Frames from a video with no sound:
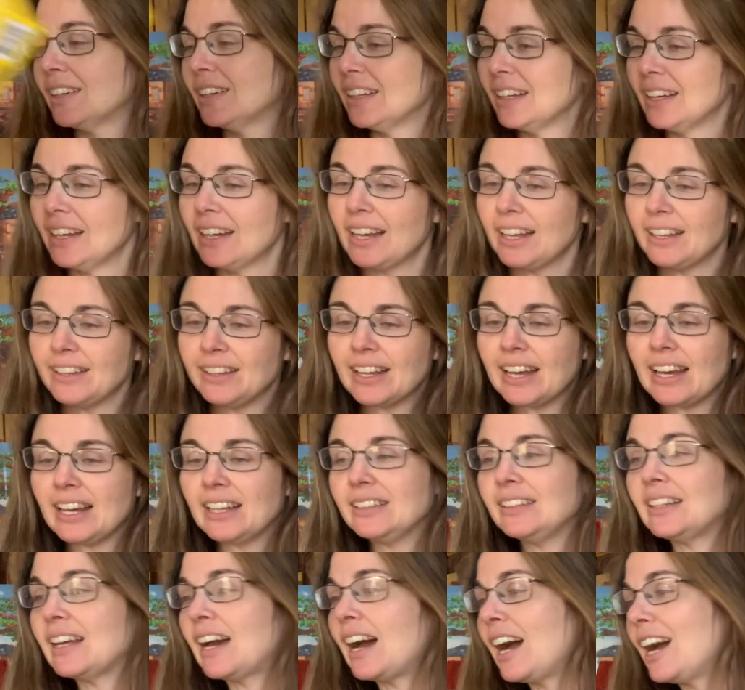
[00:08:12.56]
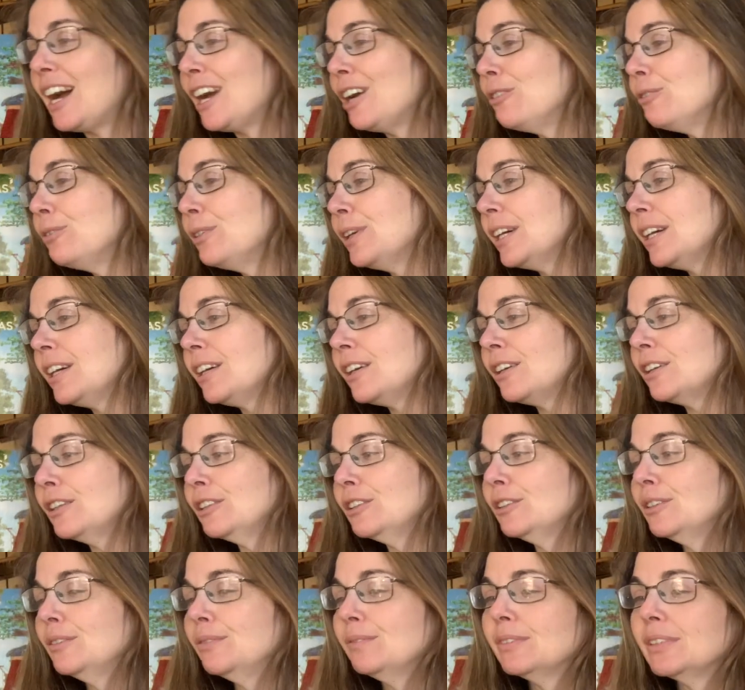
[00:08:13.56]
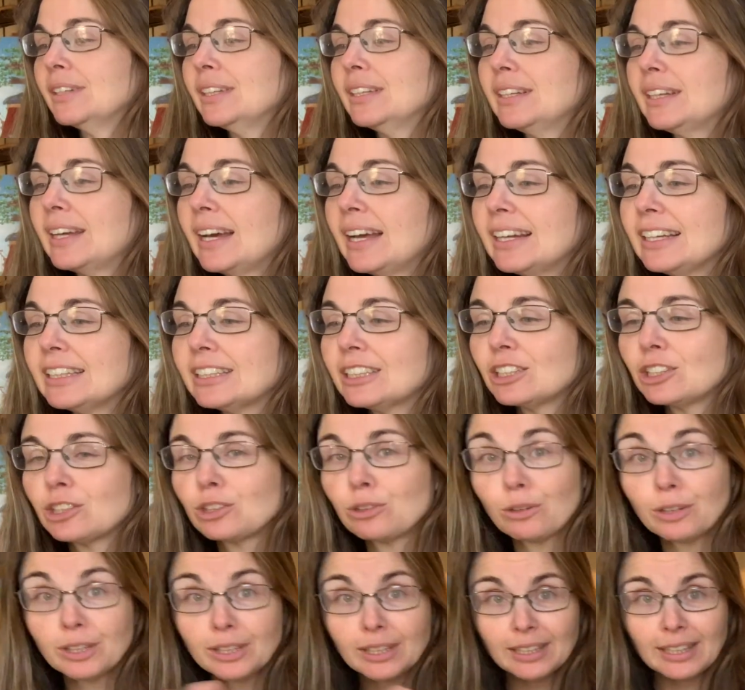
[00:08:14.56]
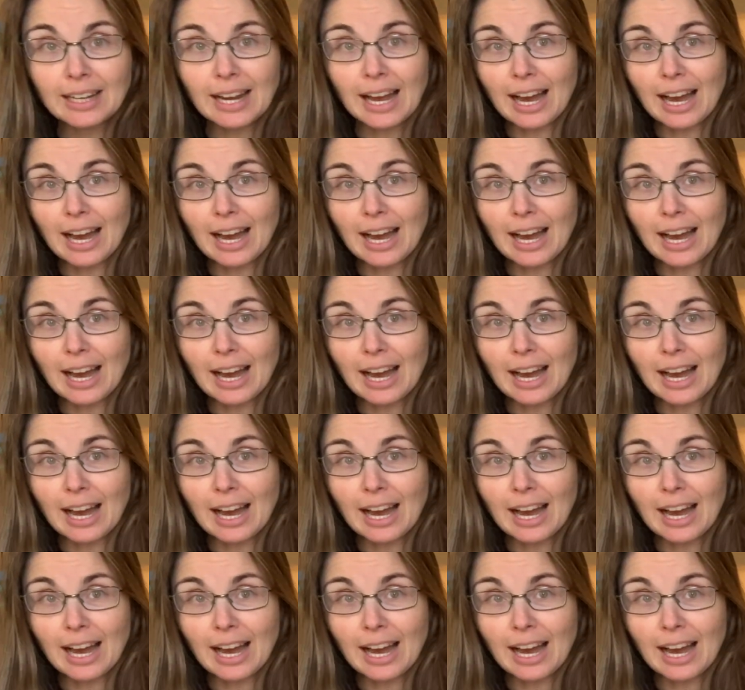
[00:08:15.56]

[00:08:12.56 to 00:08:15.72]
And then I will get it sorted